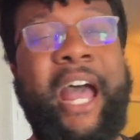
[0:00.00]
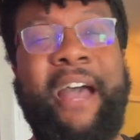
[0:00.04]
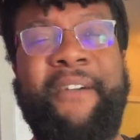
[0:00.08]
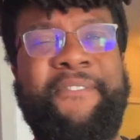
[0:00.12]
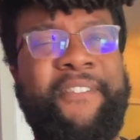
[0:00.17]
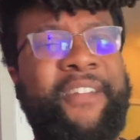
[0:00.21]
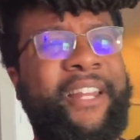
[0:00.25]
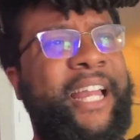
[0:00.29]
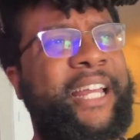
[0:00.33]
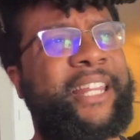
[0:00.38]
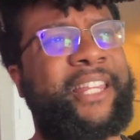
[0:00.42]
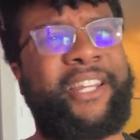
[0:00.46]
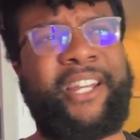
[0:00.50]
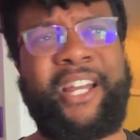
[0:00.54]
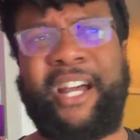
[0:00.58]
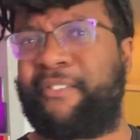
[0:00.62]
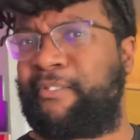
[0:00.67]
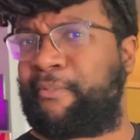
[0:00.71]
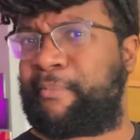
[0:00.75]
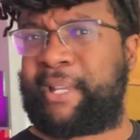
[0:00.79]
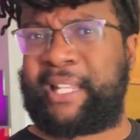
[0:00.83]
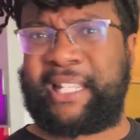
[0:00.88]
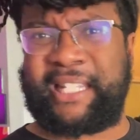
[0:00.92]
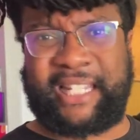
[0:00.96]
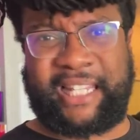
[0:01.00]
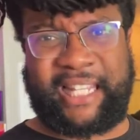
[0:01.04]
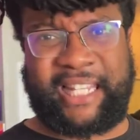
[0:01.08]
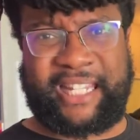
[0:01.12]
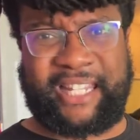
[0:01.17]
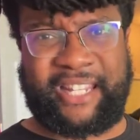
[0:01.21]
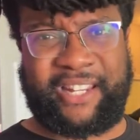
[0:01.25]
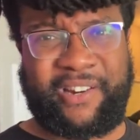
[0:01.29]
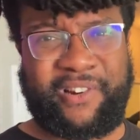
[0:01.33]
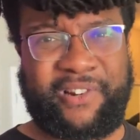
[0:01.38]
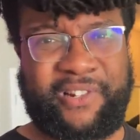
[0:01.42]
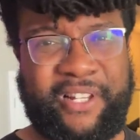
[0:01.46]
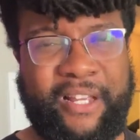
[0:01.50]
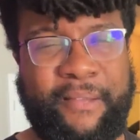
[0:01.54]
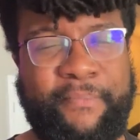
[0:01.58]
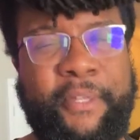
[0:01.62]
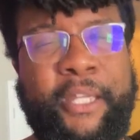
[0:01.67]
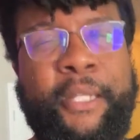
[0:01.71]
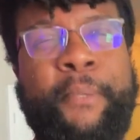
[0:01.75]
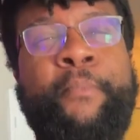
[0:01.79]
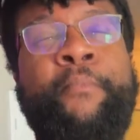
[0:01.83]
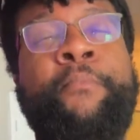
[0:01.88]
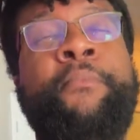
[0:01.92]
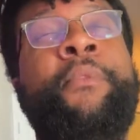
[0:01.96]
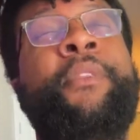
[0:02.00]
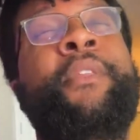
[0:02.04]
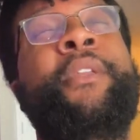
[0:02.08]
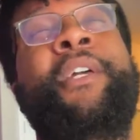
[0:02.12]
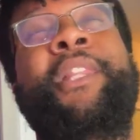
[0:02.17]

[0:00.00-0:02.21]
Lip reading: I feel like the government is listening or something.